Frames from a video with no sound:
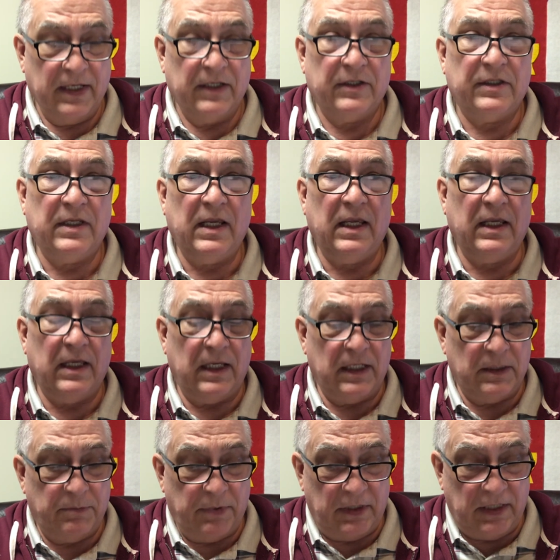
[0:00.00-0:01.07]
Seeing
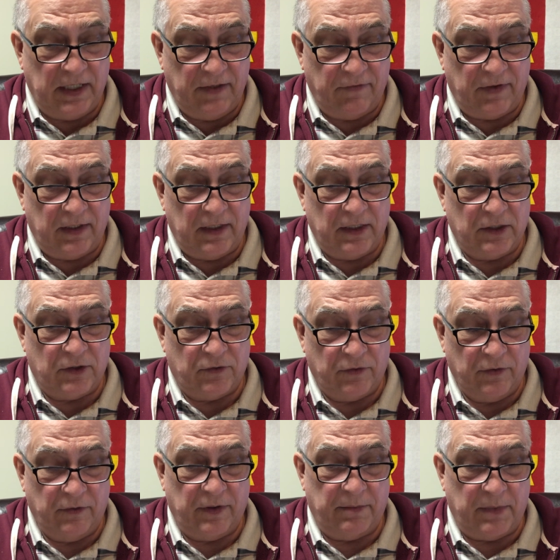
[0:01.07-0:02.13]
is believing is
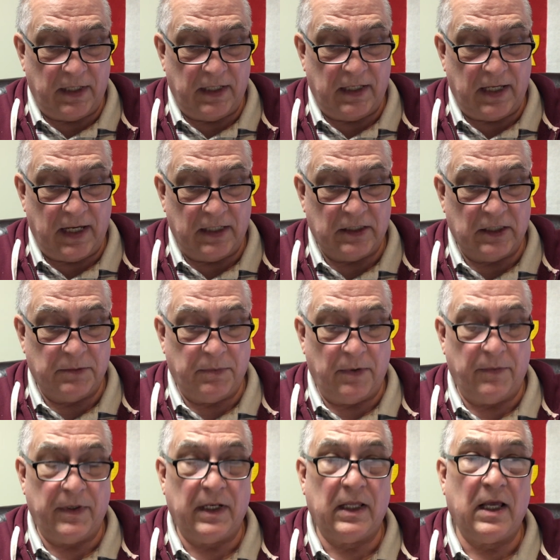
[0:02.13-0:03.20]
true in many cases,
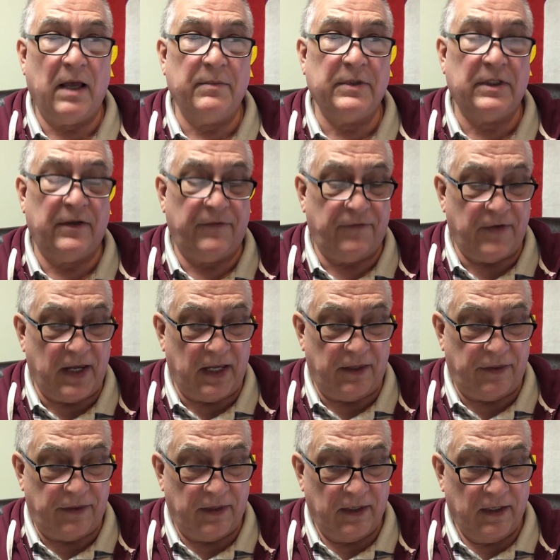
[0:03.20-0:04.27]
but when it comes to
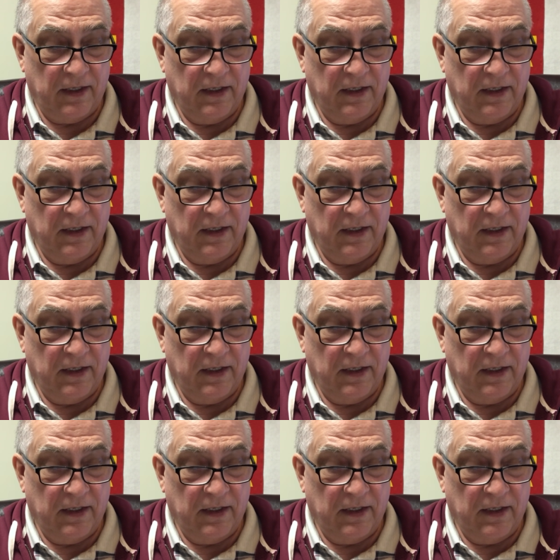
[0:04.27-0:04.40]
faith,